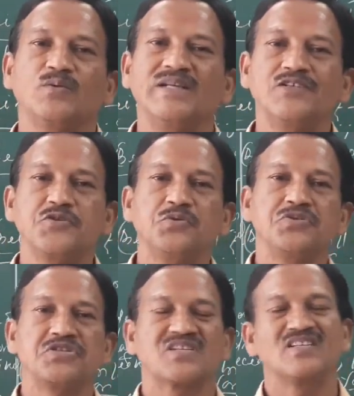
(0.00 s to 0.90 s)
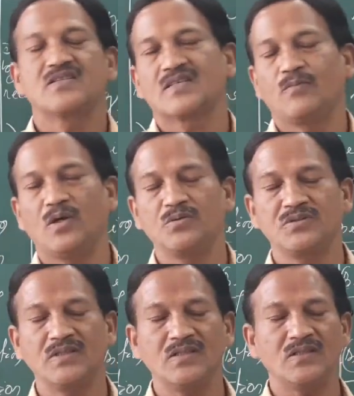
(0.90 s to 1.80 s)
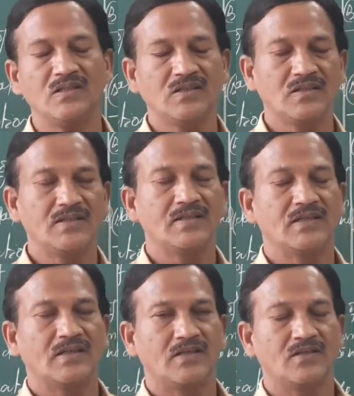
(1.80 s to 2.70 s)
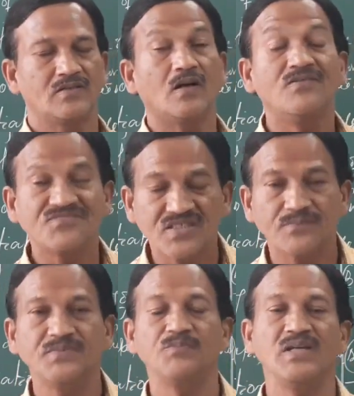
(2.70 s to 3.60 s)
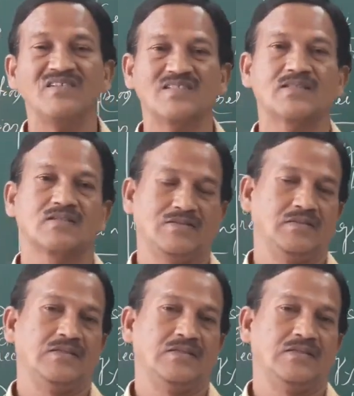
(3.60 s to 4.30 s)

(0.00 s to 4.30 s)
going to discuss about the terms of the bills.